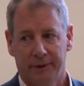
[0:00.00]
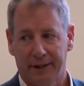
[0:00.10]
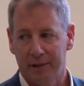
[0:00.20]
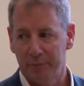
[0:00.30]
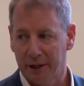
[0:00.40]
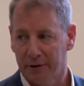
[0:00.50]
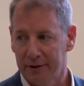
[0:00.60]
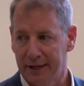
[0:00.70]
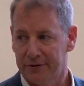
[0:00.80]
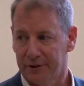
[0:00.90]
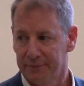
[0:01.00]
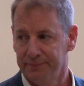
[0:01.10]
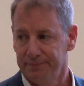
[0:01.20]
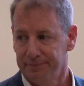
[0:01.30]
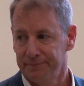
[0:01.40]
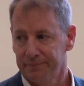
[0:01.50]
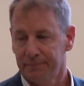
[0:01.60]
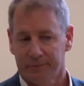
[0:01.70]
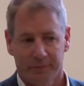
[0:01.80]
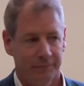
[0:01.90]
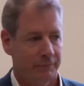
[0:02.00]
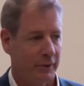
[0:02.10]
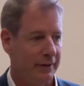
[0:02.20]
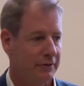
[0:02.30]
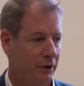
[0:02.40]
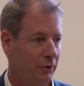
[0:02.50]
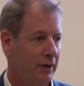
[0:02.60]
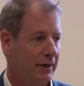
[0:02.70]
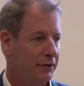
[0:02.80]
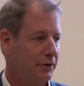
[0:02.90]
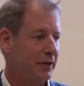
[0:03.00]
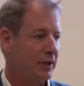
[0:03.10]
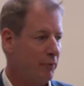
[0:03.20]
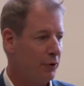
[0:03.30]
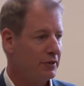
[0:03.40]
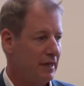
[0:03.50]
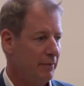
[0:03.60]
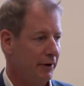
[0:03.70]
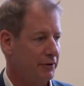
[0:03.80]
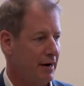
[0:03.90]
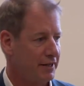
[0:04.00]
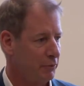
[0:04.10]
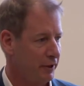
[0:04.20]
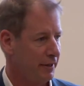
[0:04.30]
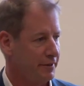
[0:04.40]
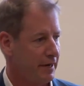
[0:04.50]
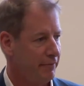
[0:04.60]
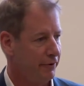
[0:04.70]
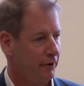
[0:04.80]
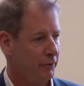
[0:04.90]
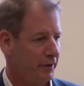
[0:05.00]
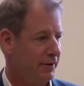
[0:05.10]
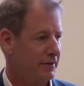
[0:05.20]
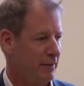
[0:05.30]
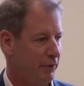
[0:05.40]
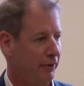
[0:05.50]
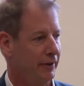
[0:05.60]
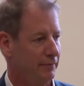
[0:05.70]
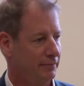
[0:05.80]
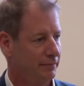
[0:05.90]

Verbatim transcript: They got bigger and denser, right? So it turns out that most emails are actually within the same firm, within the same building,